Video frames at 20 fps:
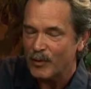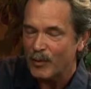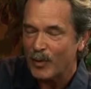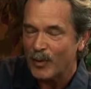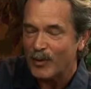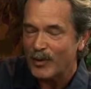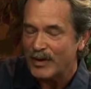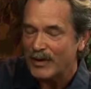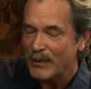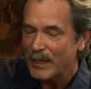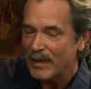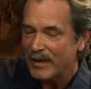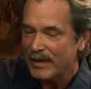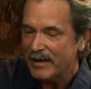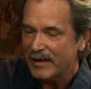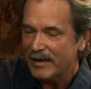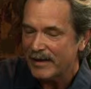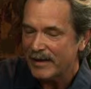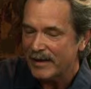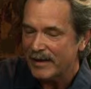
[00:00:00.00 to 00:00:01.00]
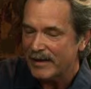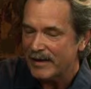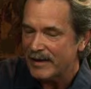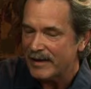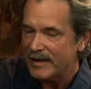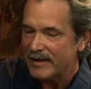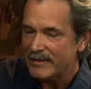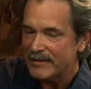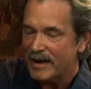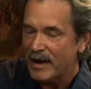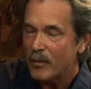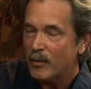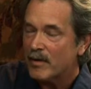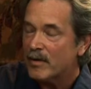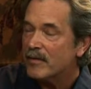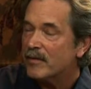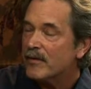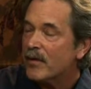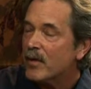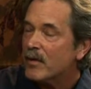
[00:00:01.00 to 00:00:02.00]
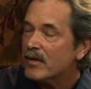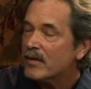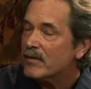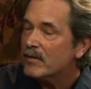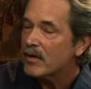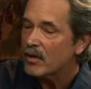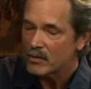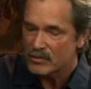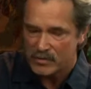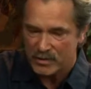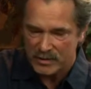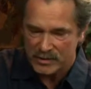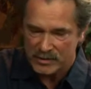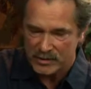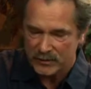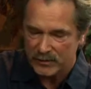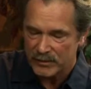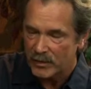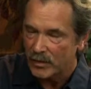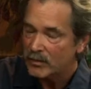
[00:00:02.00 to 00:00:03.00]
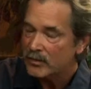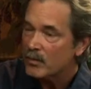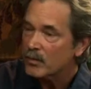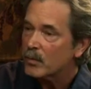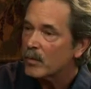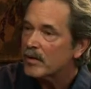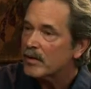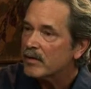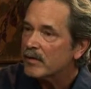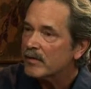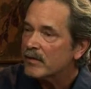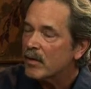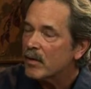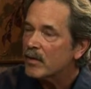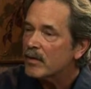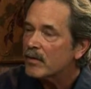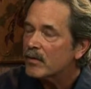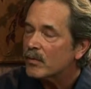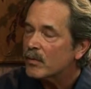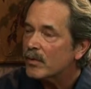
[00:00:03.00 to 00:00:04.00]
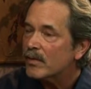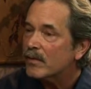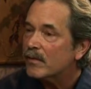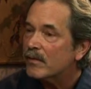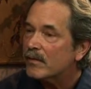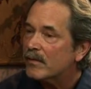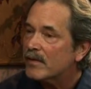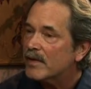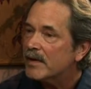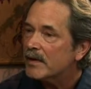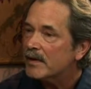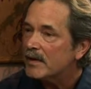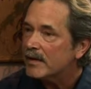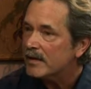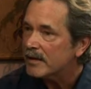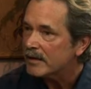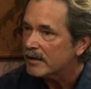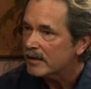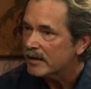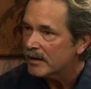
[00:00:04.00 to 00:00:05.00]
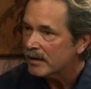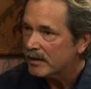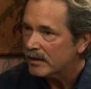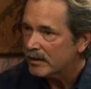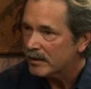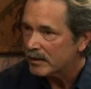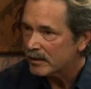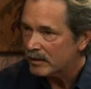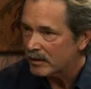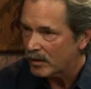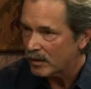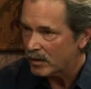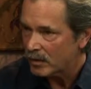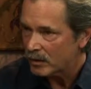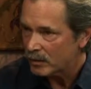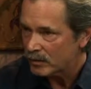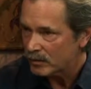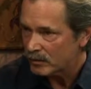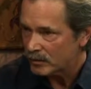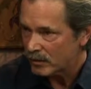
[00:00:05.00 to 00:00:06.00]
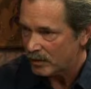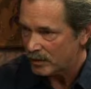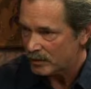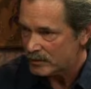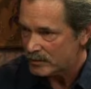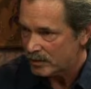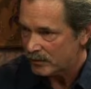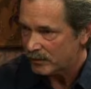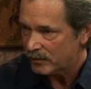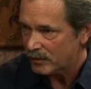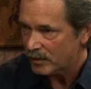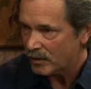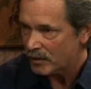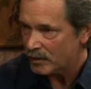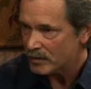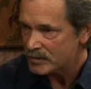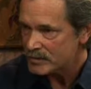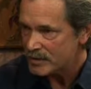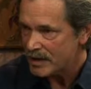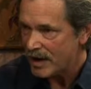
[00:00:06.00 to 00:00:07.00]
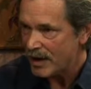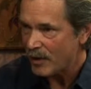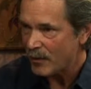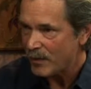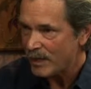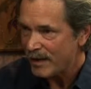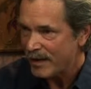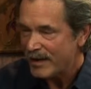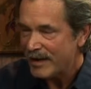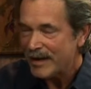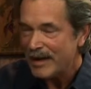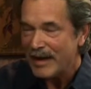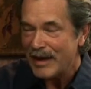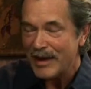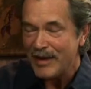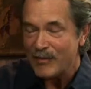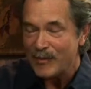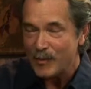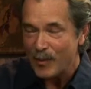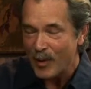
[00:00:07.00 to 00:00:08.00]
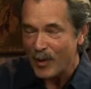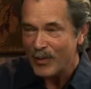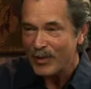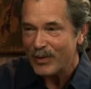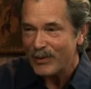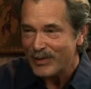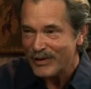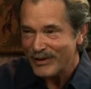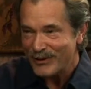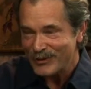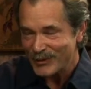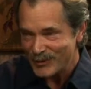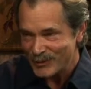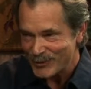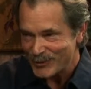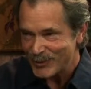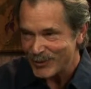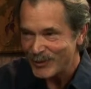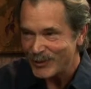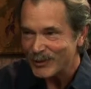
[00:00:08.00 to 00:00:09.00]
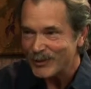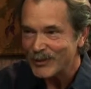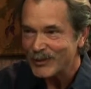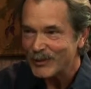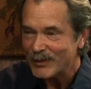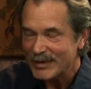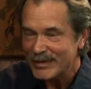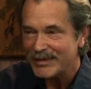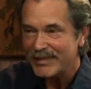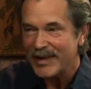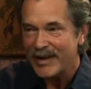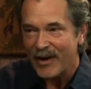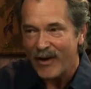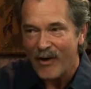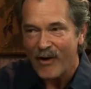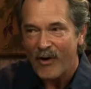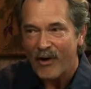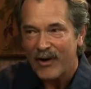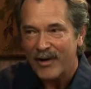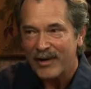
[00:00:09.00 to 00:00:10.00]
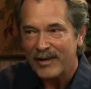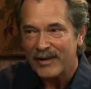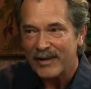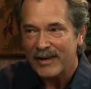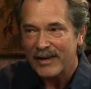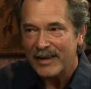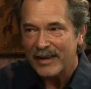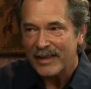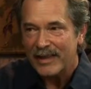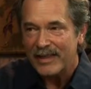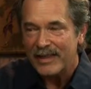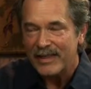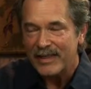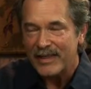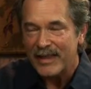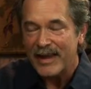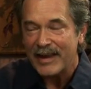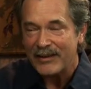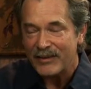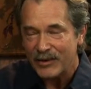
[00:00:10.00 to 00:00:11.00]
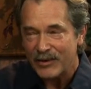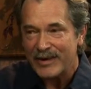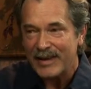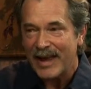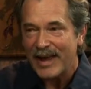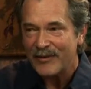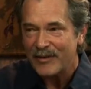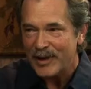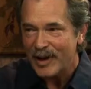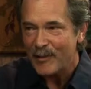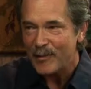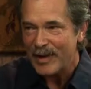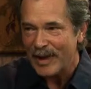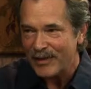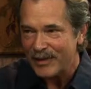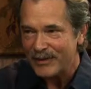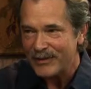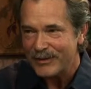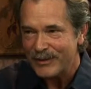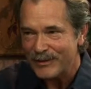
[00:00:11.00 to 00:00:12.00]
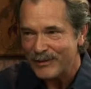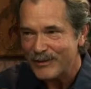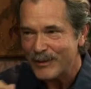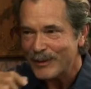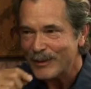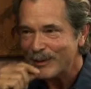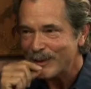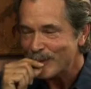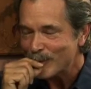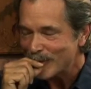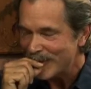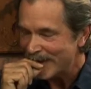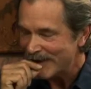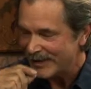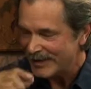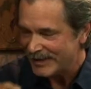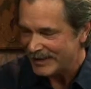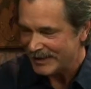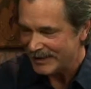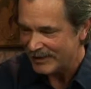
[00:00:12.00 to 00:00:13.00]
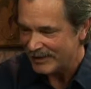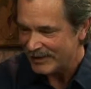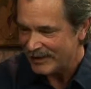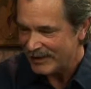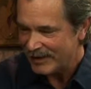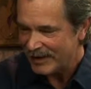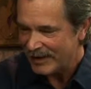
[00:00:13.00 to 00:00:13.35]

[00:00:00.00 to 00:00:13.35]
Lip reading: Bernie, it's not where your focus goes, your energy flows. It's where your focus with feeling goes, your energy flows. Now, if both of these are true, which they are, then you're going to have to help me out. This is a fill in the blank here.